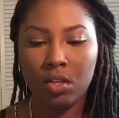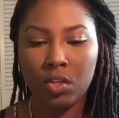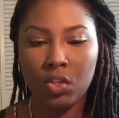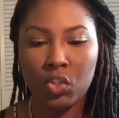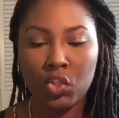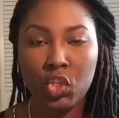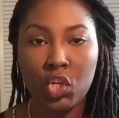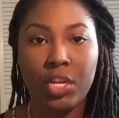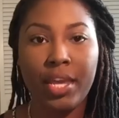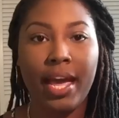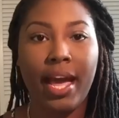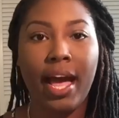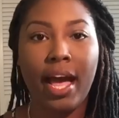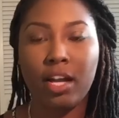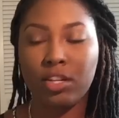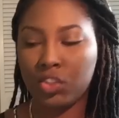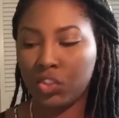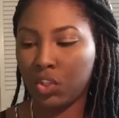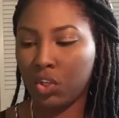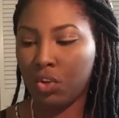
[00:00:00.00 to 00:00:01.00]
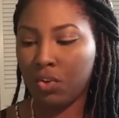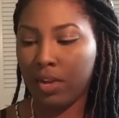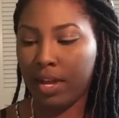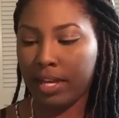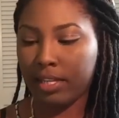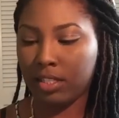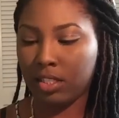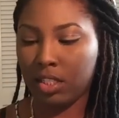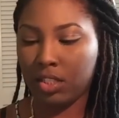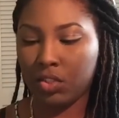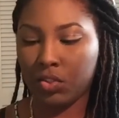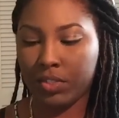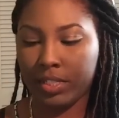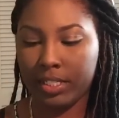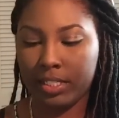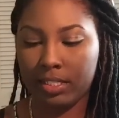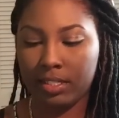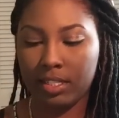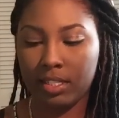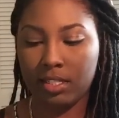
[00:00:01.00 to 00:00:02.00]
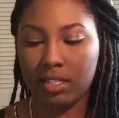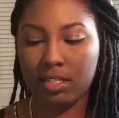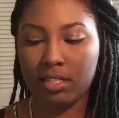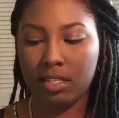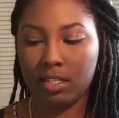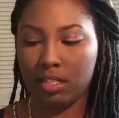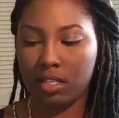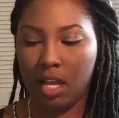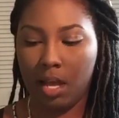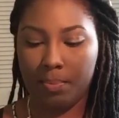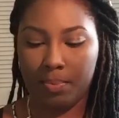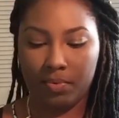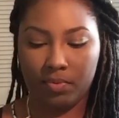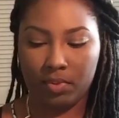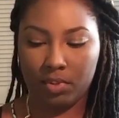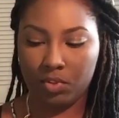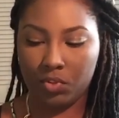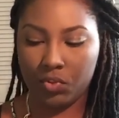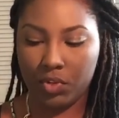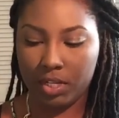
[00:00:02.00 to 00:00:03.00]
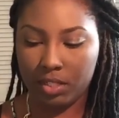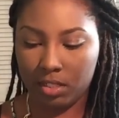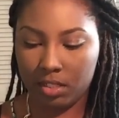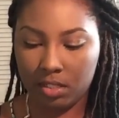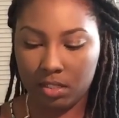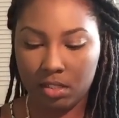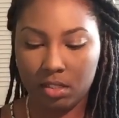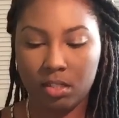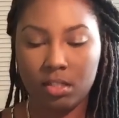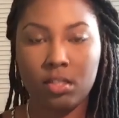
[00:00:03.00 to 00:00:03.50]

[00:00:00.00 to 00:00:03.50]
So yeah, I'll show you guys the dress. This is the top of the dress,